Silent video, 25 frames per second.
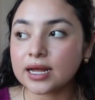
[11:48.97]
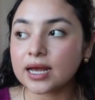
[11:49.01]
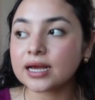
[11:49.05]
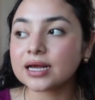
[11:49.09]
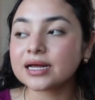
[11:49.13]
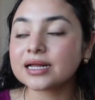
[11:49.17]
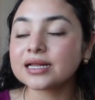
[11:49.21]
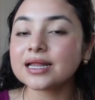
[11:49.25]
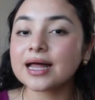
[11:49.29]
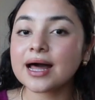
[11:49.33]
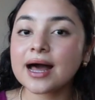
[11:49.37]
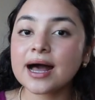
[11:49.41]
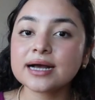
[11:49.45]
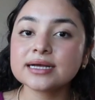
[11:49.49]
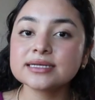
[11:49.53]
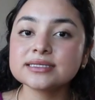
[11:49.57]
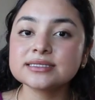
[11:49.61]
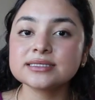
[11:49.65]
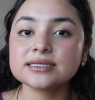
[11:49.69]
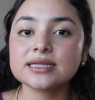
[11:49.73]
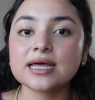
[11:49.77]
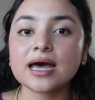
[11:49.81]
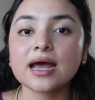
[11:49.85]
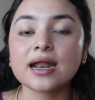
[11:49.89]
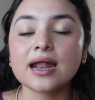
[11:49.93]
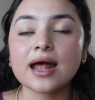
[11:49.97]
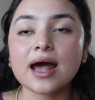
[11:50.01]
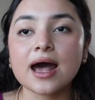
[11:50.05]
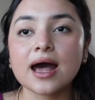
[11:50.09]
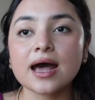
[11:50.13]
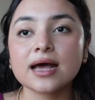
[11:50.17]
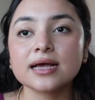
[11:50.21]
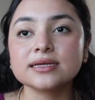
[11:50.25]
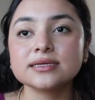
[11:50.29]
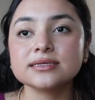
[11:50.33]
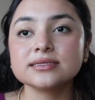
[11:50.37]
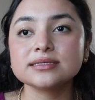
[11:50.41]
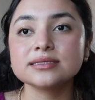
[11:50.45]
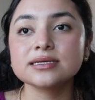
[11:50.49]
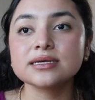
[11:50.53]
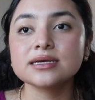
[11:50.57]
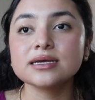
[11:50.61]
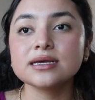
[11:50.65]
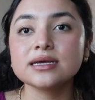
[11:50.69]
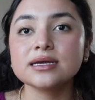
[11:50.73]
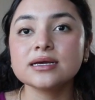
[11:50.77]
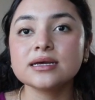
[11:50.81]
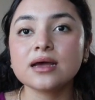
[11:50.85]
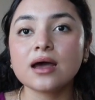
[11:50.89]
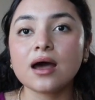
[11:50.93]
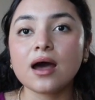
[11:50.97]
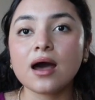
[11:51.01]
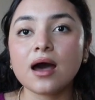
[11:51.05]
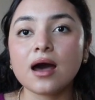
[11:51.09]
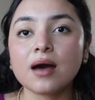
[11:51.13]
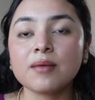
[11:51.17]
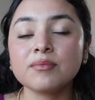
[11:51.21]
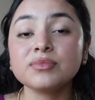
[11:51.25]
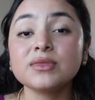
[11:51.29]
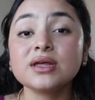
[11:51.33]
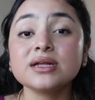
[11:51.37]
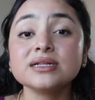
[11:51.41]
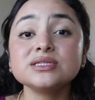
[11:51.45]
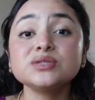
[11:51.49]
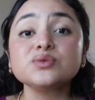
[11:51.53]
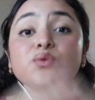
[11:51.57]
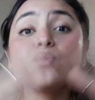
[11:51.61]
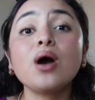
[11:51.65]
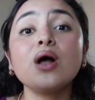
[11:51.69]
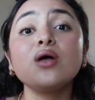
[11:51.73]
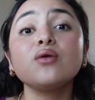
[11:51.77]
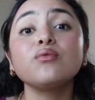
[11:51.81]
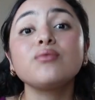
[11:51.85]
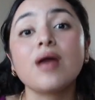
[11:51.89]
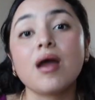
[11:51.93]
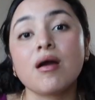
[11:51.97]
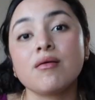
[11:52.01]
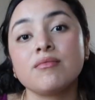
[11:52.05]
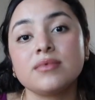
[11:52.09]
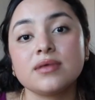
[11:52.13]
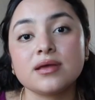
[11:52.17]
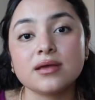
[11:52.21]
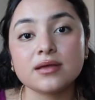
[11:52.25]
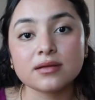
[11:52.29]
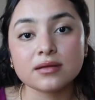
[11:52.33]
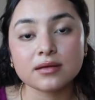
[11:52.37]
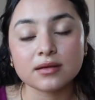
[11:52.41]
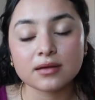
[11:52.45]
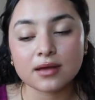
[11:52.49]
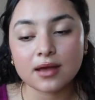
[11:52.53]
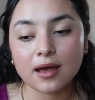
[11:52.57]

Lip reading: a class that has that's well-rounded.